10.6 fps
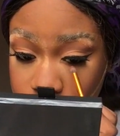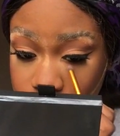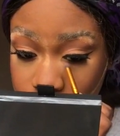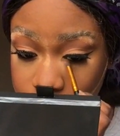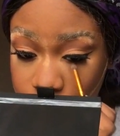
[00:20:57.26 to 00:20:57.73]

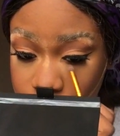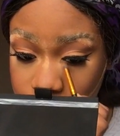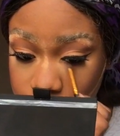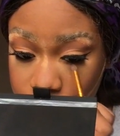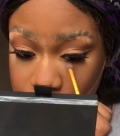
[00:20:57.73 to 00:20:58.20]
textiles,
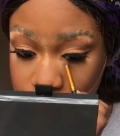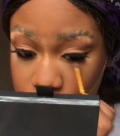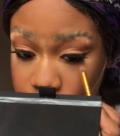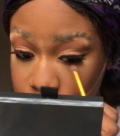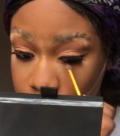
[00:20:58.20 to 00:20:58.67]
I did
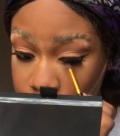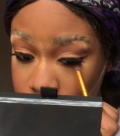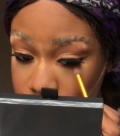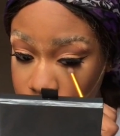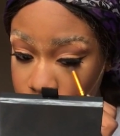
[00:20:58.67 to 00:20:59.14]
photography, I
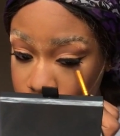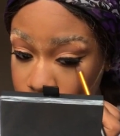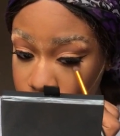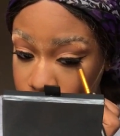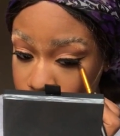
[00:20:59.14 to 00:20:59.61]
did
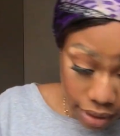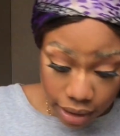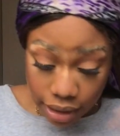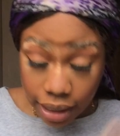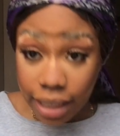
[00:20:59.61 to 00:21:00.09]
music.
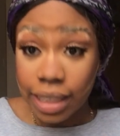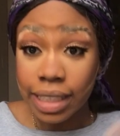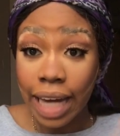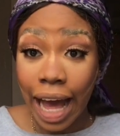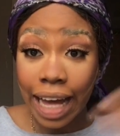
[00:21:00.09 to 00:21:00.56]

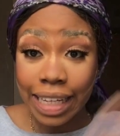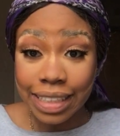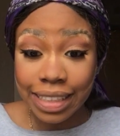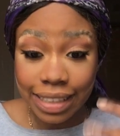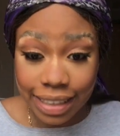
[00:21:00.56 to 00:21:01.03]

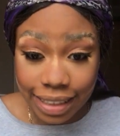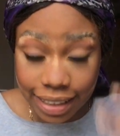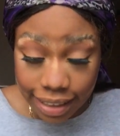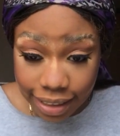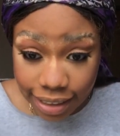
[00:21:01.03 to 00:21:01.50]

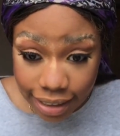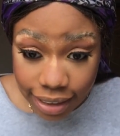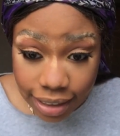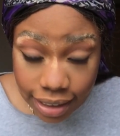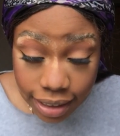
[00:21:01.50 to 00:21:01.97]

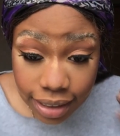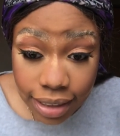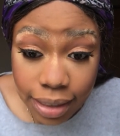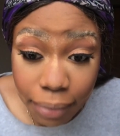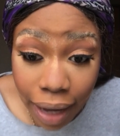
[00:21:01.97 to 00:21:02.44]

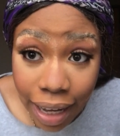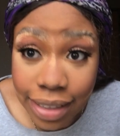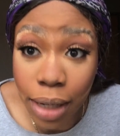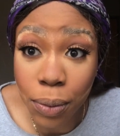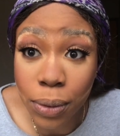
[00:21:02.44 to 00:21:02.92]
Guys, my
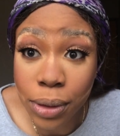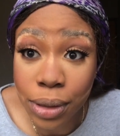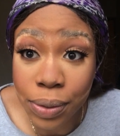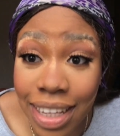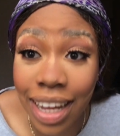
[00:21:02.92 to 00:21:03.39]
eyes are
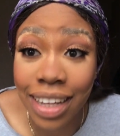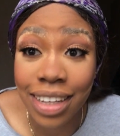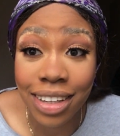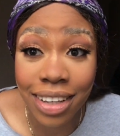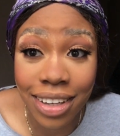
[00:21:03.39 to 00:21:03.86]
watery.
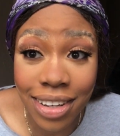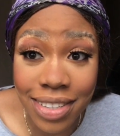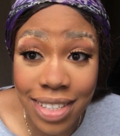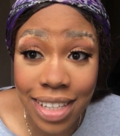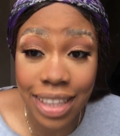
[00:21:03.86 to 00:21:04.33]
Like, can you all
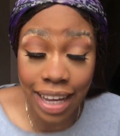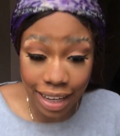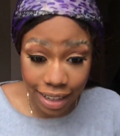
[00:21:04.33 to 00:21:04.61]
see that?